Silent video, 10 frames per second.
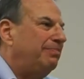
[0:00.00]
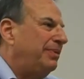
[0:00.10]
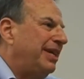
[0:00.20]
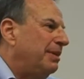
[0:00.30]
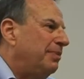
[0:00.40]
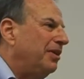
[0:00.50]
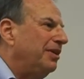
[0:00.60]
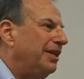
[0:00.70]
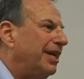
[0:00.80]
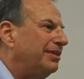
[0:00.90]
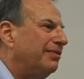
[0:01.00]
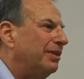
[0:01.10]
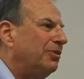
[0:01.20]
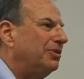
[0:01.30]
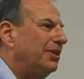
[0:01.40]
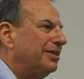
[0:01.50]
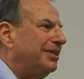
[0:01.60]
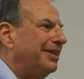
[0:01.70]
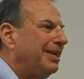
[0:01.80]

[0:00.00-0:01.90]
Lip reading: Tie up all their lines if they won't talk to you.